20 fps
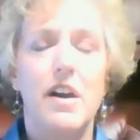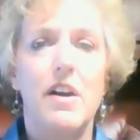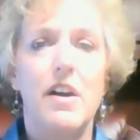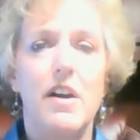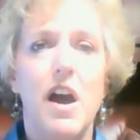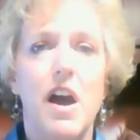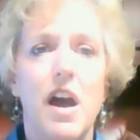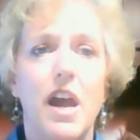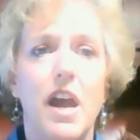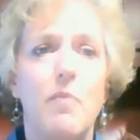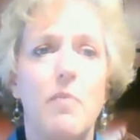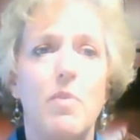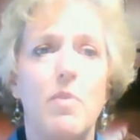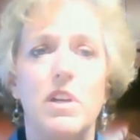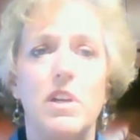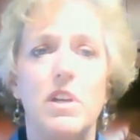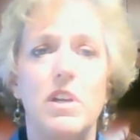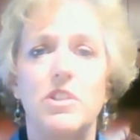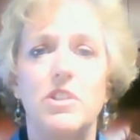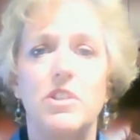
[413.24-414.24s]

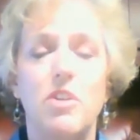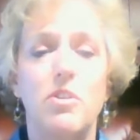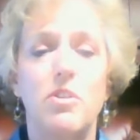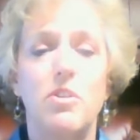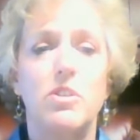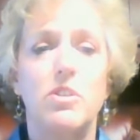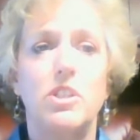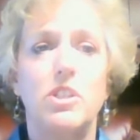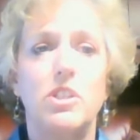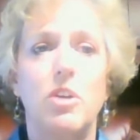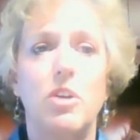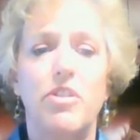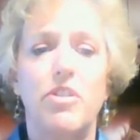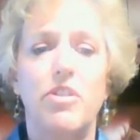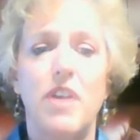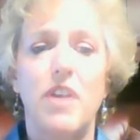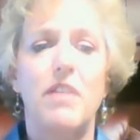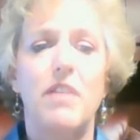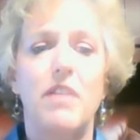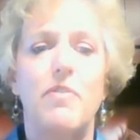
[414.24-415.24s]
was so
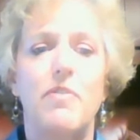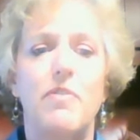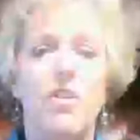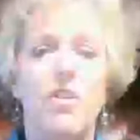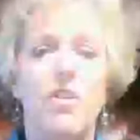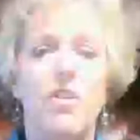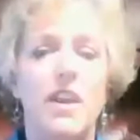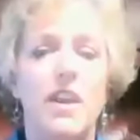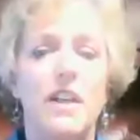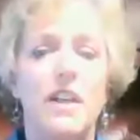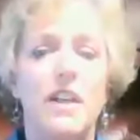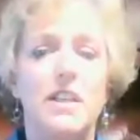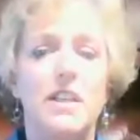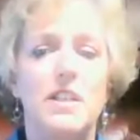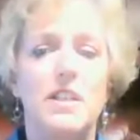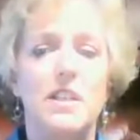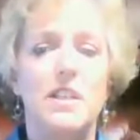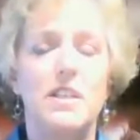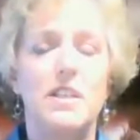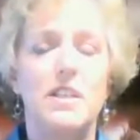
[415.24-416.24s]
thankful that I
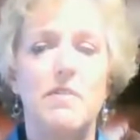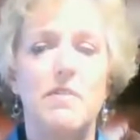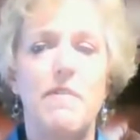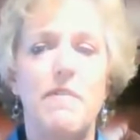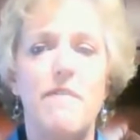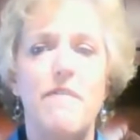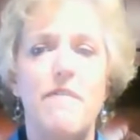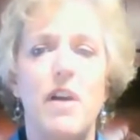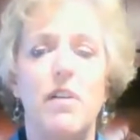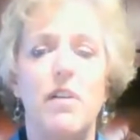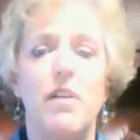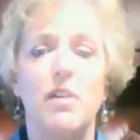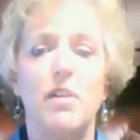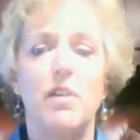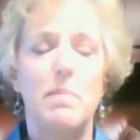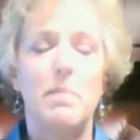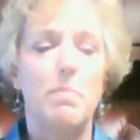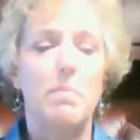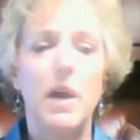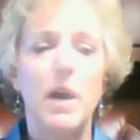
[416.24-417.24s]
just felt
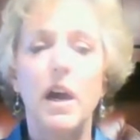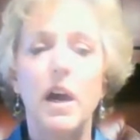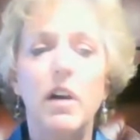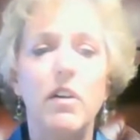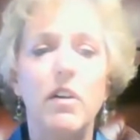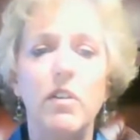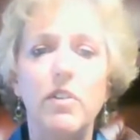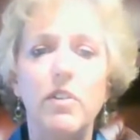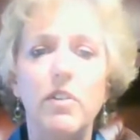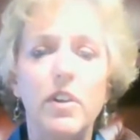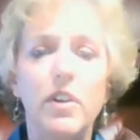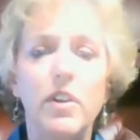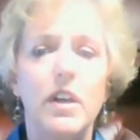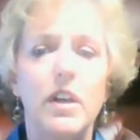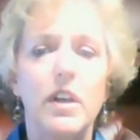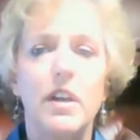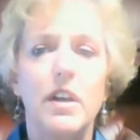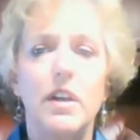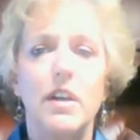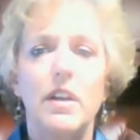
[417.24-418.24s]
compelled
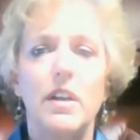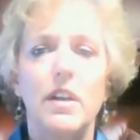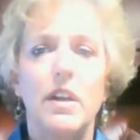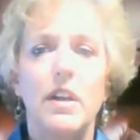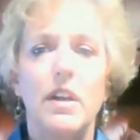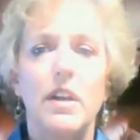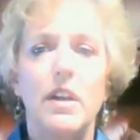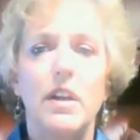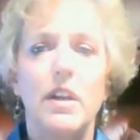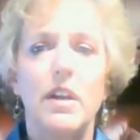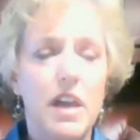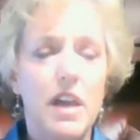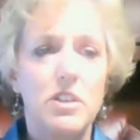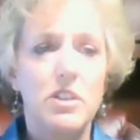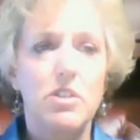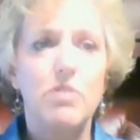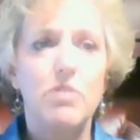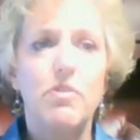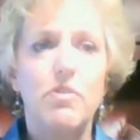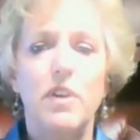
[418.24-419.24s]

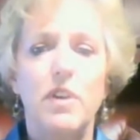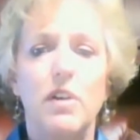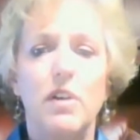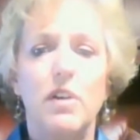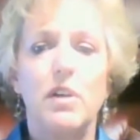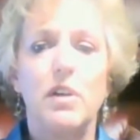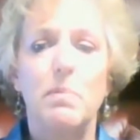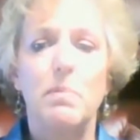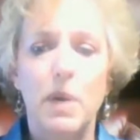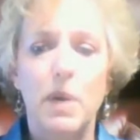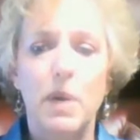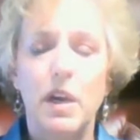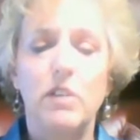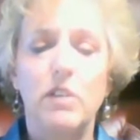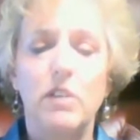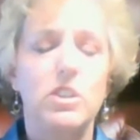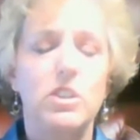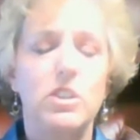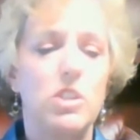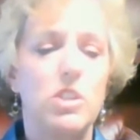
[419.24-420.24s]
and do feel
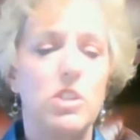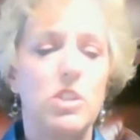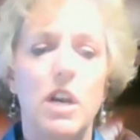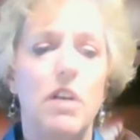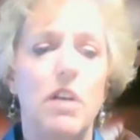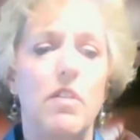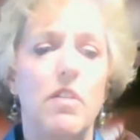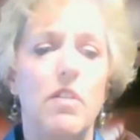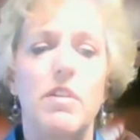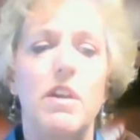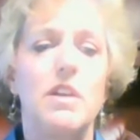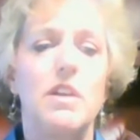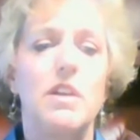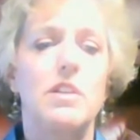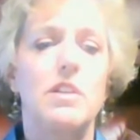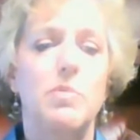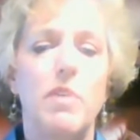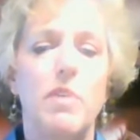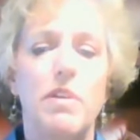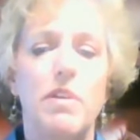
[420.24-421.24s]
compelled to share
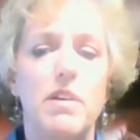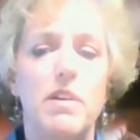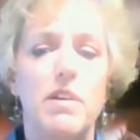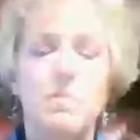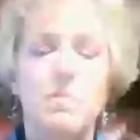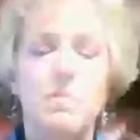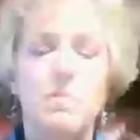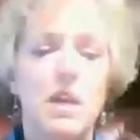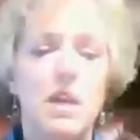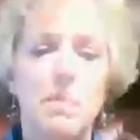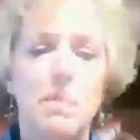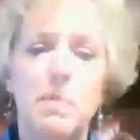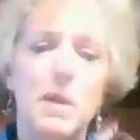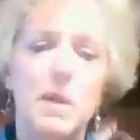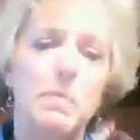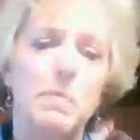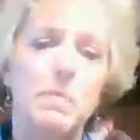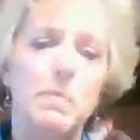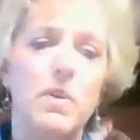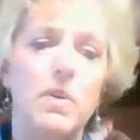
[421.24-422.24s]
this with as many
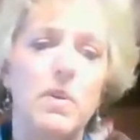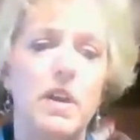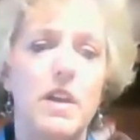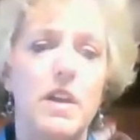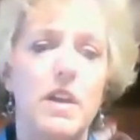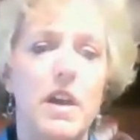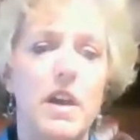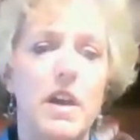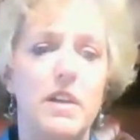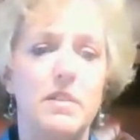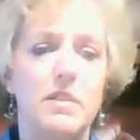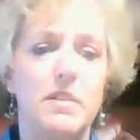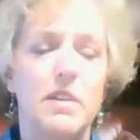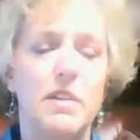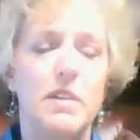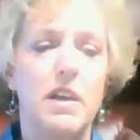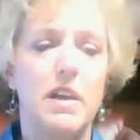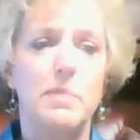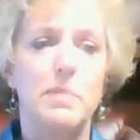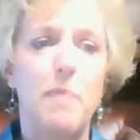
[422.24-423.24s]
people
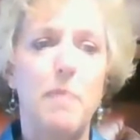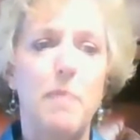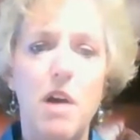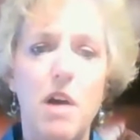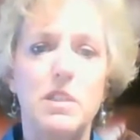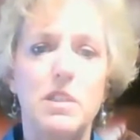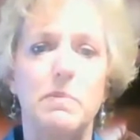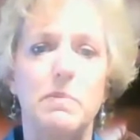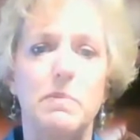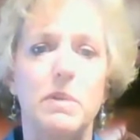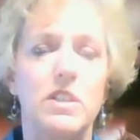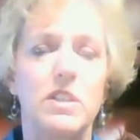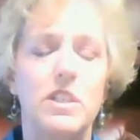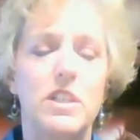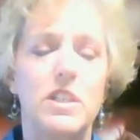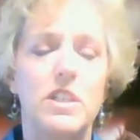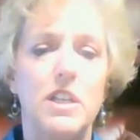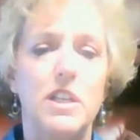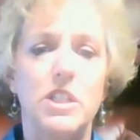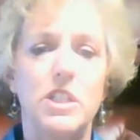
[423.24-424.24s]
as possible. It's
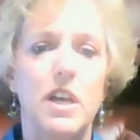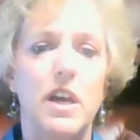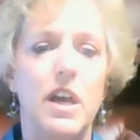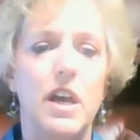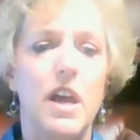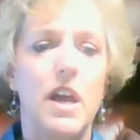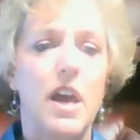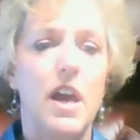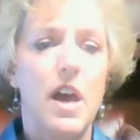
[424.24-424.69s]
such a